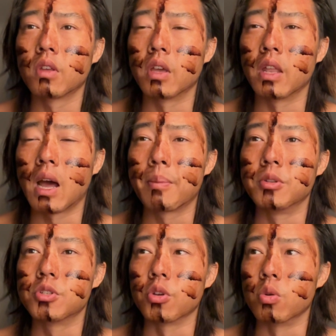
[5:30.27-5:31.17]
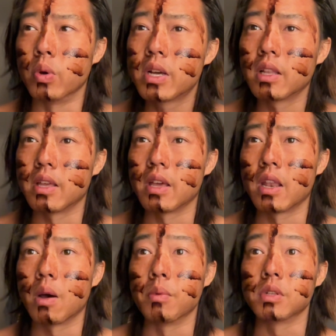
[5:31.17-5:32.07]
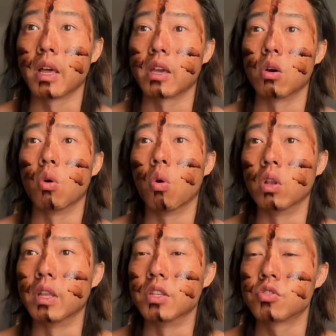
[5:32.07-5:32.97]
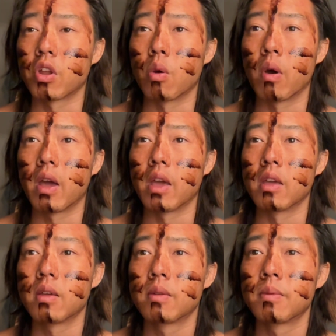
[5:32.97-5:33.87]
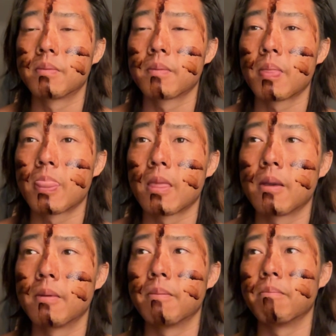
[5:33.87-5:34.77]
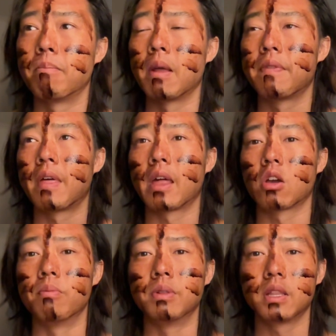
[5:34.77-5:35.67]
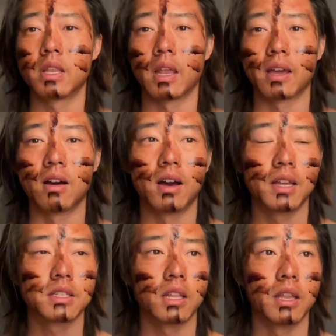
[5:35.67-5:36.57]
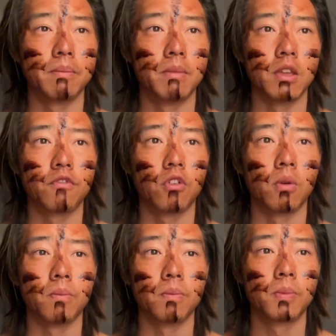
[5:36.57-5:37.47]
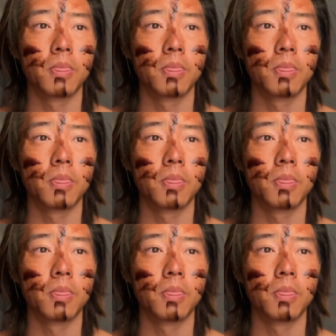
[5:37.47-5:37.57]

it happened so quickly and I was like all in straight away. But that completely like isolated me from